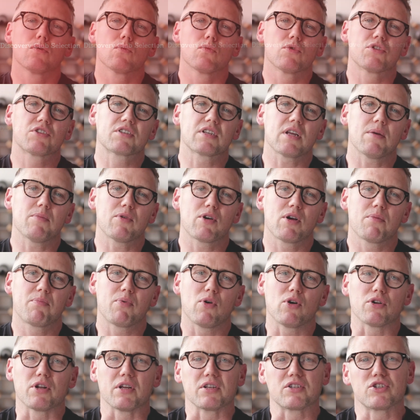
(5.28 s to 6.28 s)
With summer
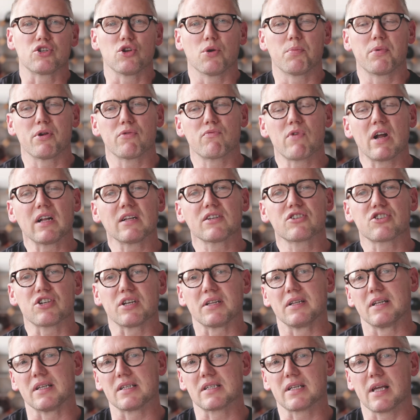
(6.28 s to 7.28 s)
upon us, you'll be
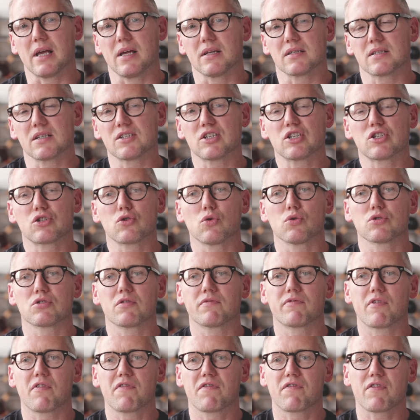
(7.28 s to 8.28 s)
relishing this case as a source
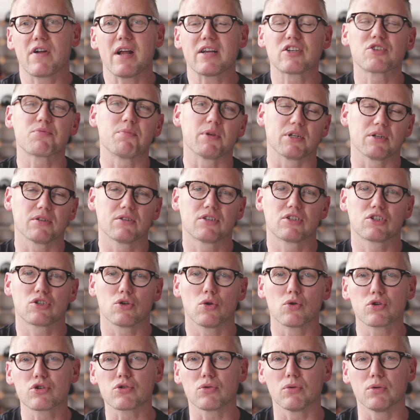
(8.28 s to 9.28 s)
of refreshment and
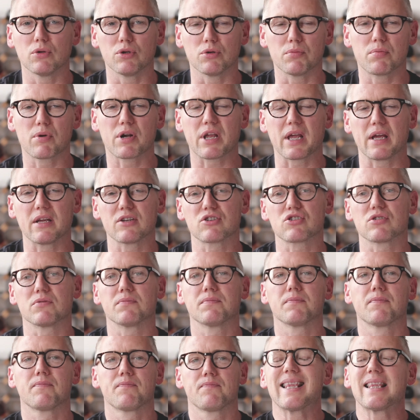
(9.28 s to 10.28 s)
social
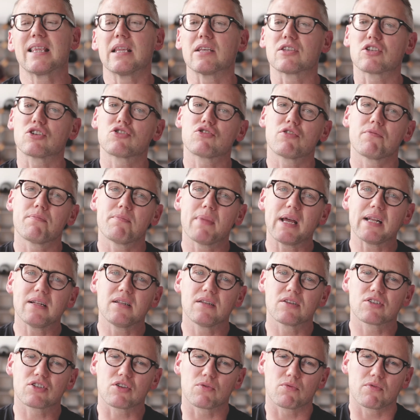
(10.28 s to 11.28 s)
lubrication. There's a
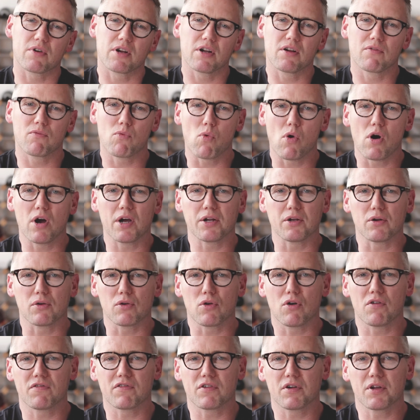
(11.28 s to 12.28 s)
tremendous array of wine on
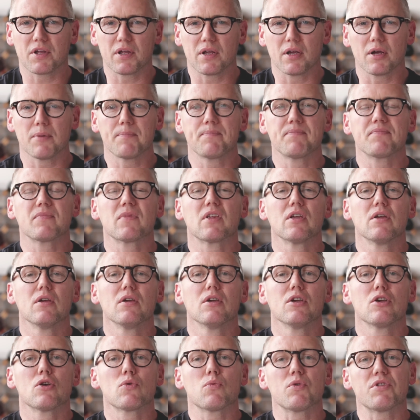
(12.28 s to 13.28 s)
offer here,
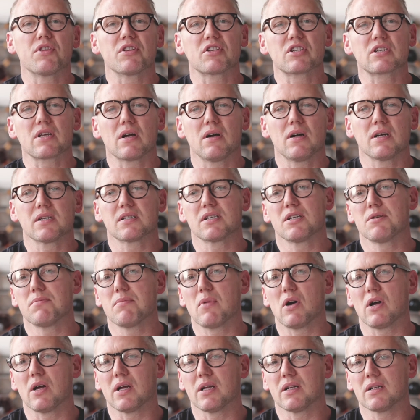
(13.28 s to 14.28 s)
with the skies in
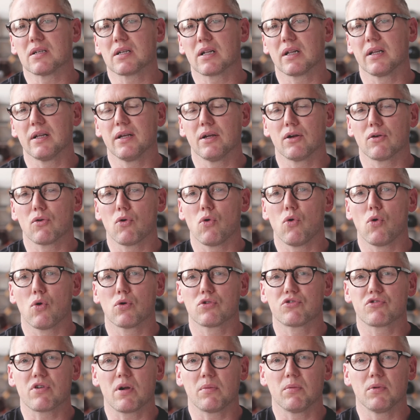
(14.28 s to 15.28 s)
mind, clear or
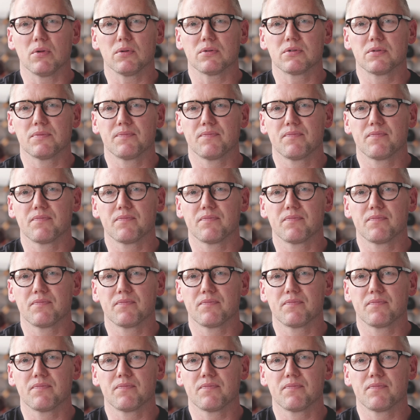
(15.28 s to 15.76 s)
troubled.